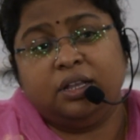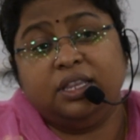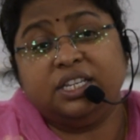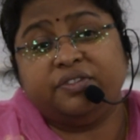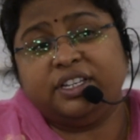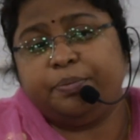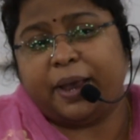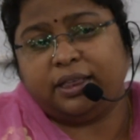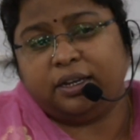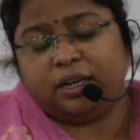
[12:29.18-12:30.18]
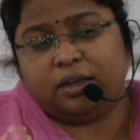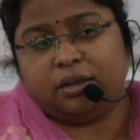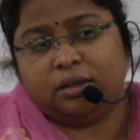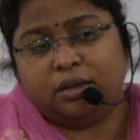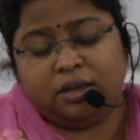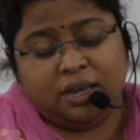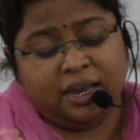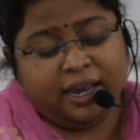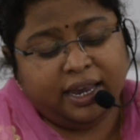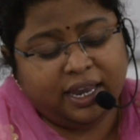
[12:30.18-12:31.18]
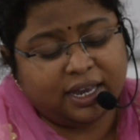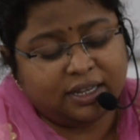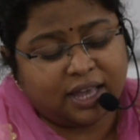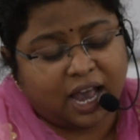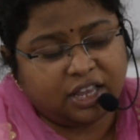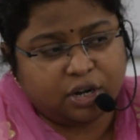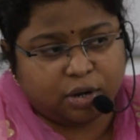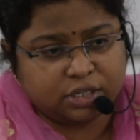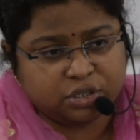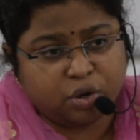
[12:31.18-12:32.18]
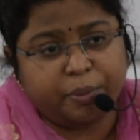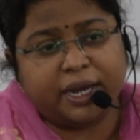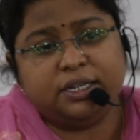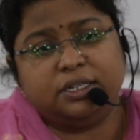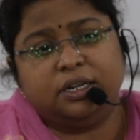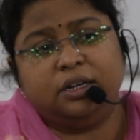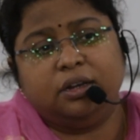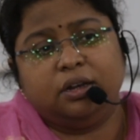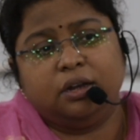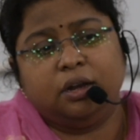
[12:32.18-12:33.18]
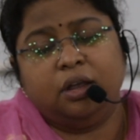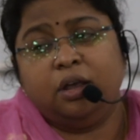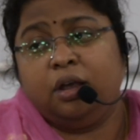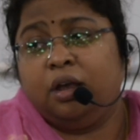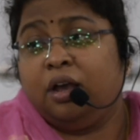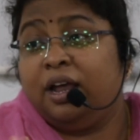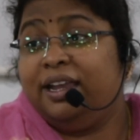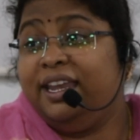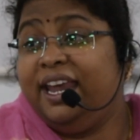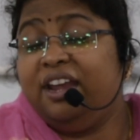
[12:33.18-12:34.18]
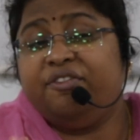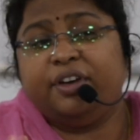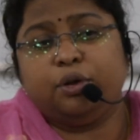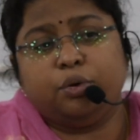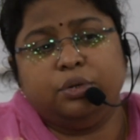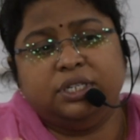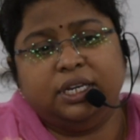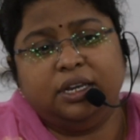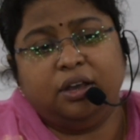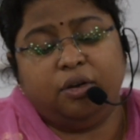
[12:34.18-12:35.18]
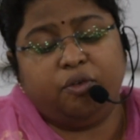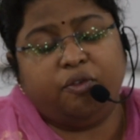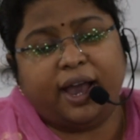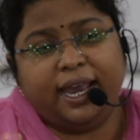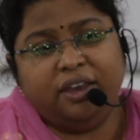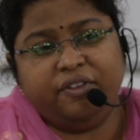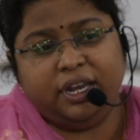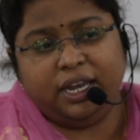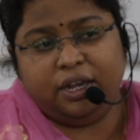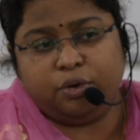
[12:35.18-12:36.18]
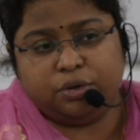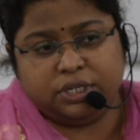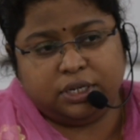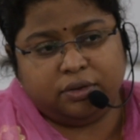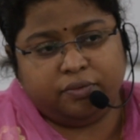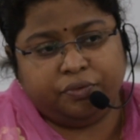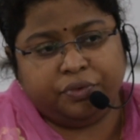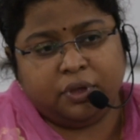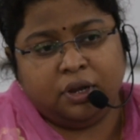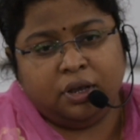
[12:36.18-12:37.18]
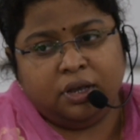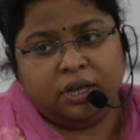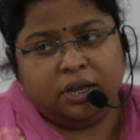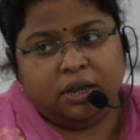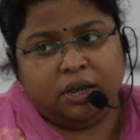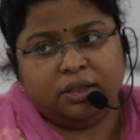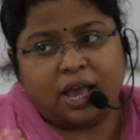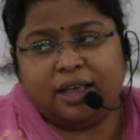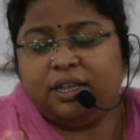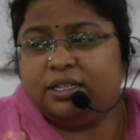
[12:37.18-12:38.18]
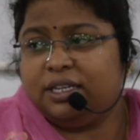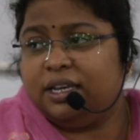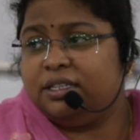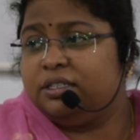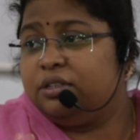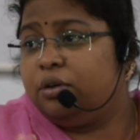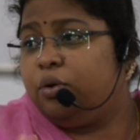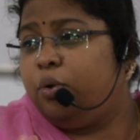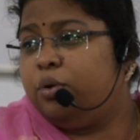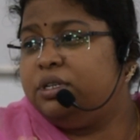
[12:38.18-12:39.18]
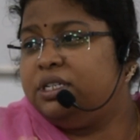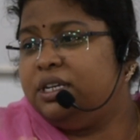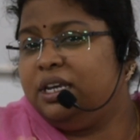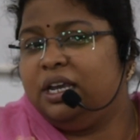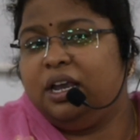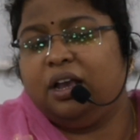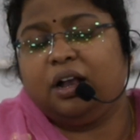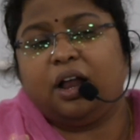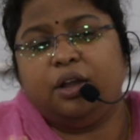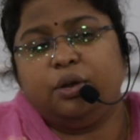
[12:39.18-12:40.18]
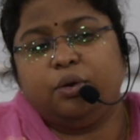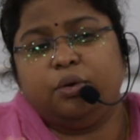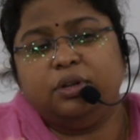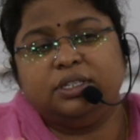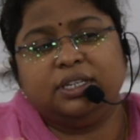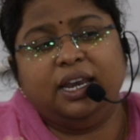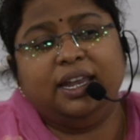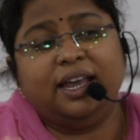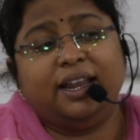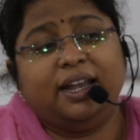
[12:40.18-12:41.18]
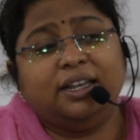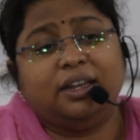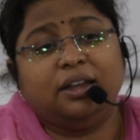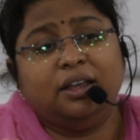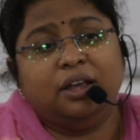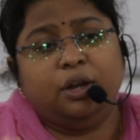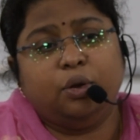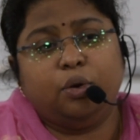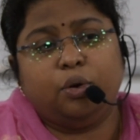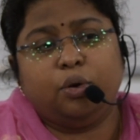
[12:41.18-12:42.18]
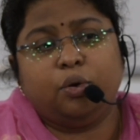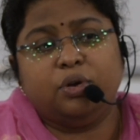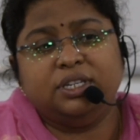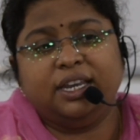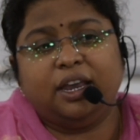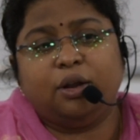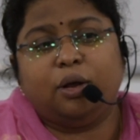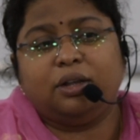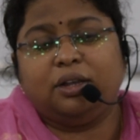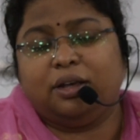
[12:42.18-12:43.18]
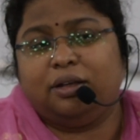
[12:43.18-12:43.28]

This was pathetic. Here the other also mentioned need for coaching, why we need coaching. The other says coaching controls inherent, no, coaching cannot